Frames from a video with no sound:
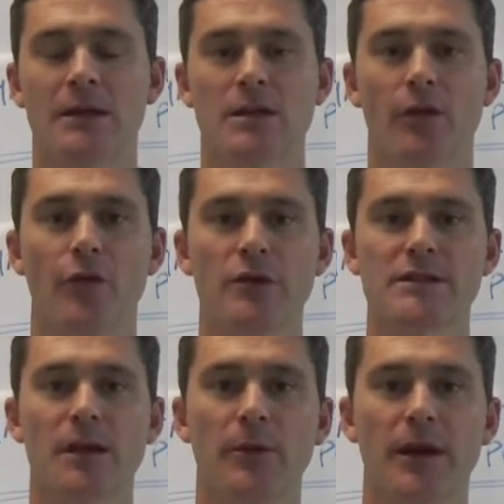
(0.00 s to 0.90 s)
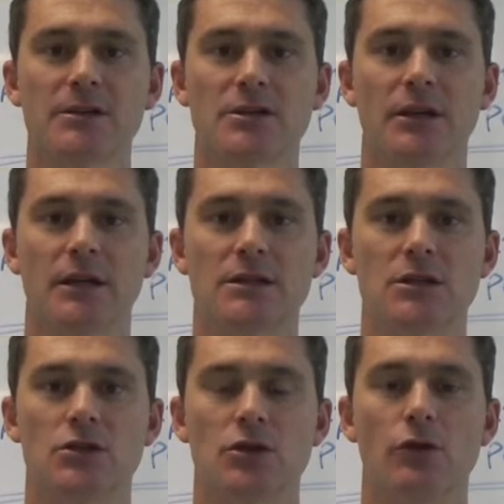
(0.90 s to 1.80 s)
So the first step you actually need
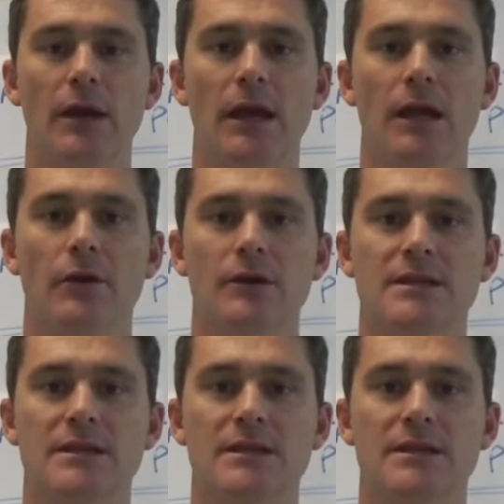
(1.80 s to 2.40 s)
to do here